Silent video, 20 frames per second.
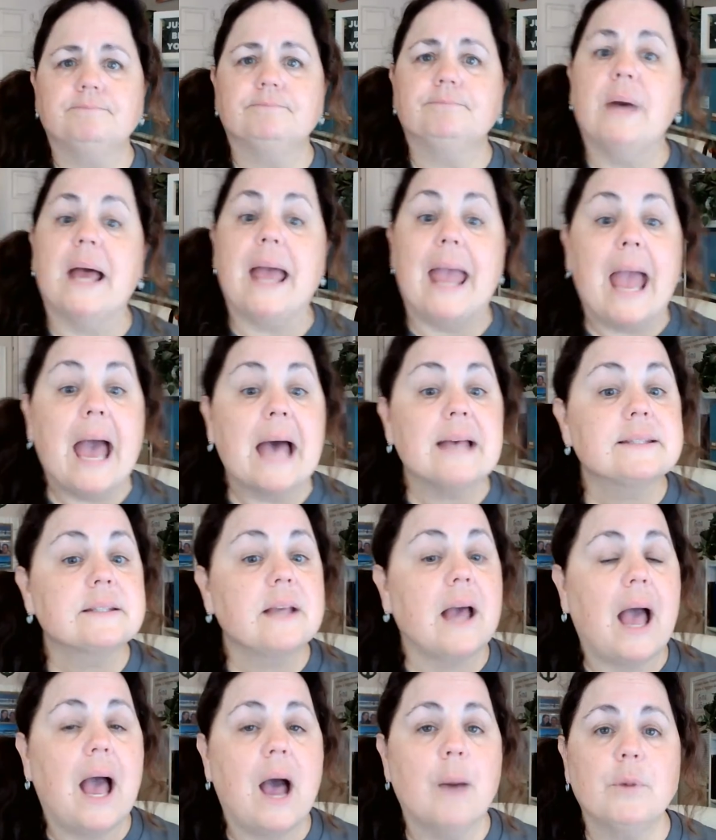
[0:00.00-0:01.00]
but ask
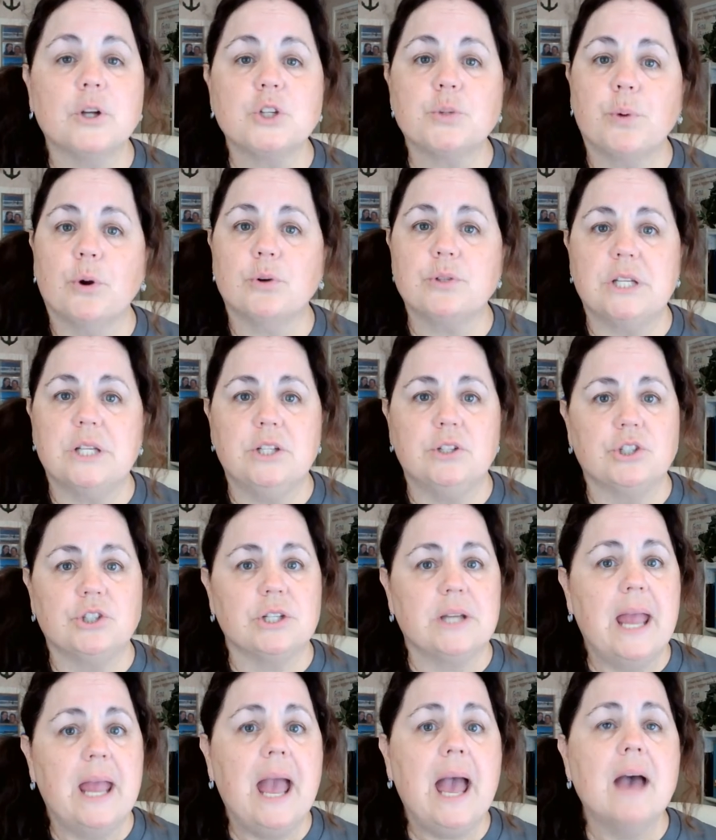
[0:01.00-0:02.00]
how much protein you
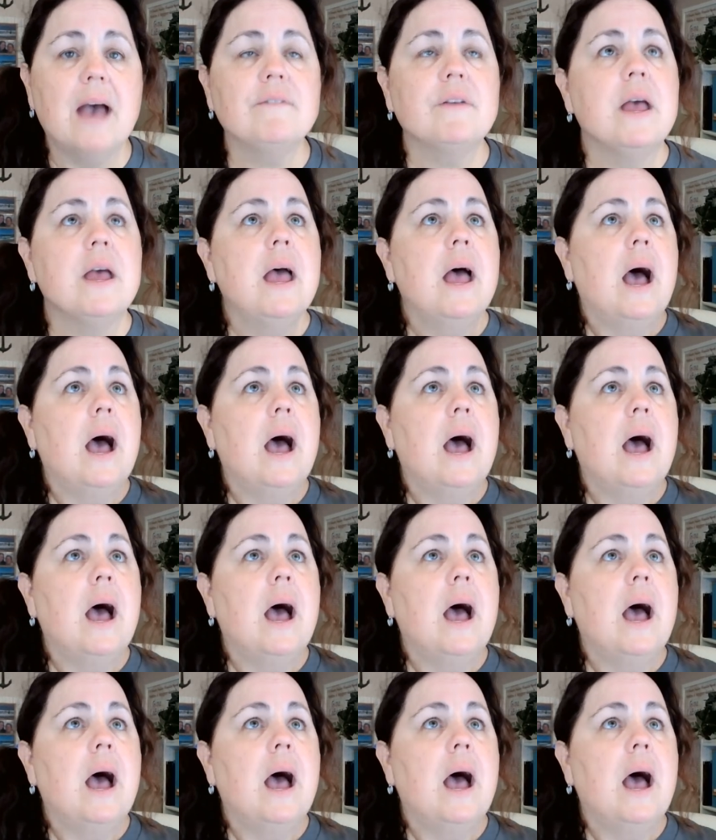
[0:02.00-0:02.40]
should have.